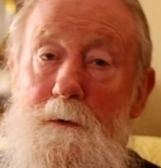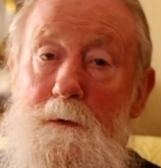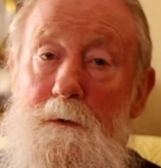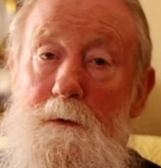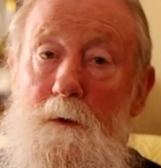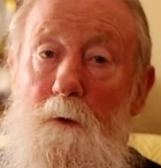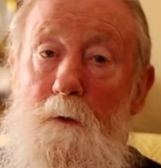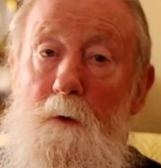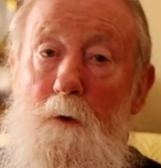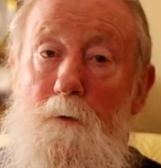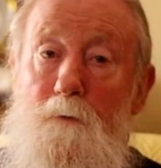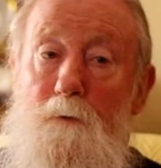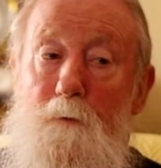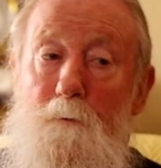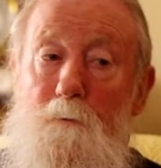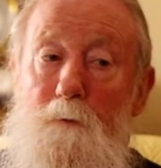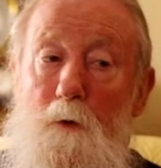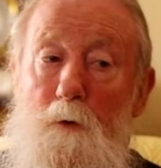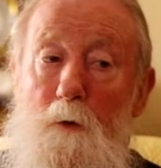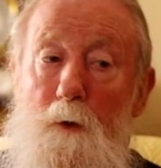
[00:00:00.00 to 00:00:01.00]
Now, those
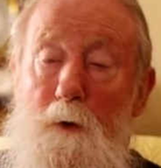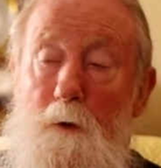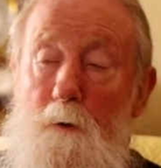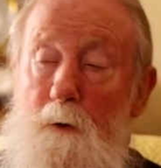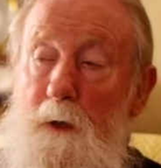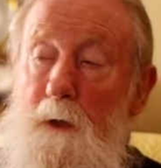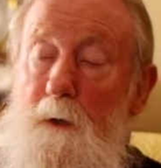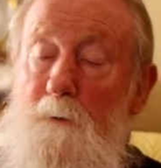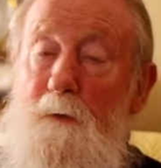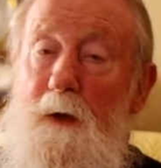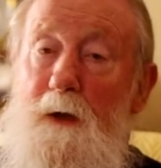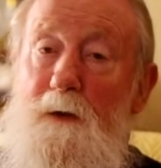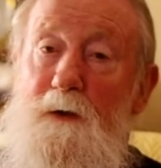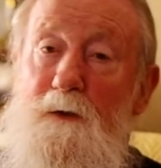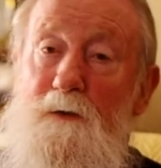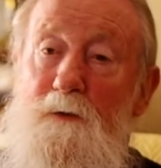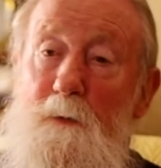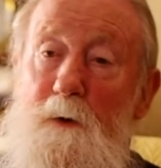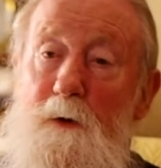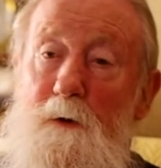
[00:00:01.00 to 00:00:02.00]
of you, I know here, have had
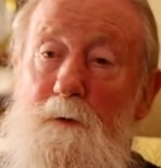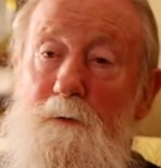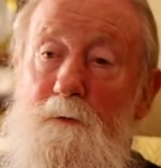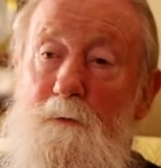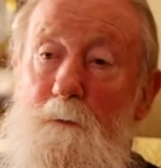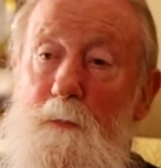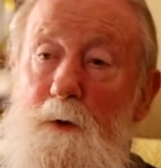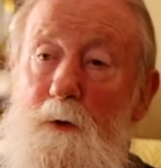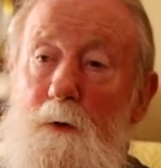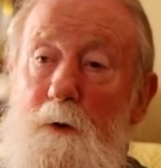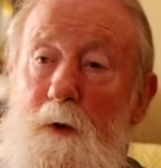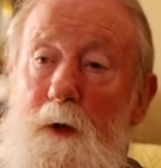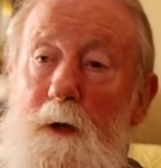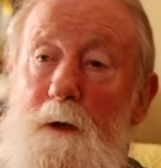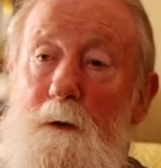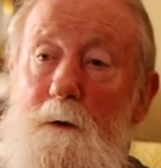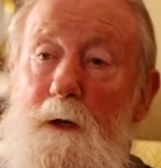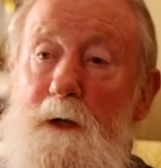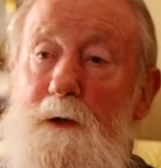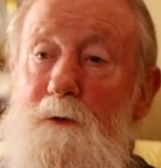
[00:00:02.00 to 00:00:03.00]
experience of
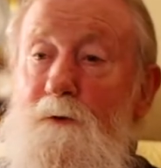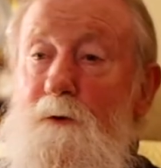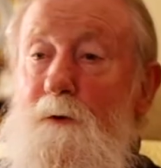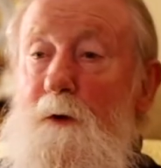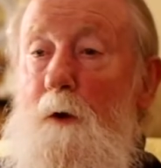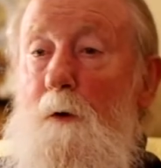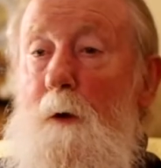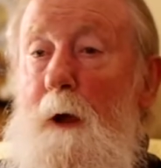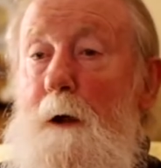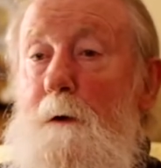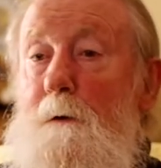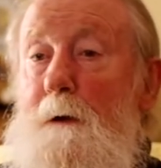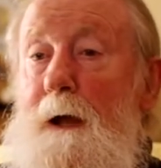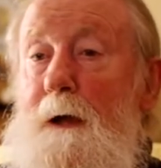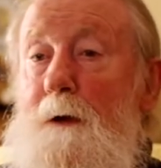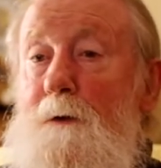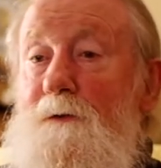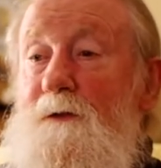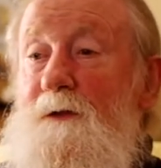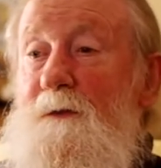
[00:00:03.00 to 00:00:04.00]
building, at least you know how
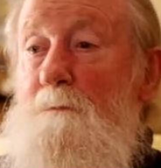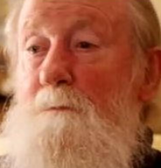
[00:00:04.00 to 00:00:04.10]
a house is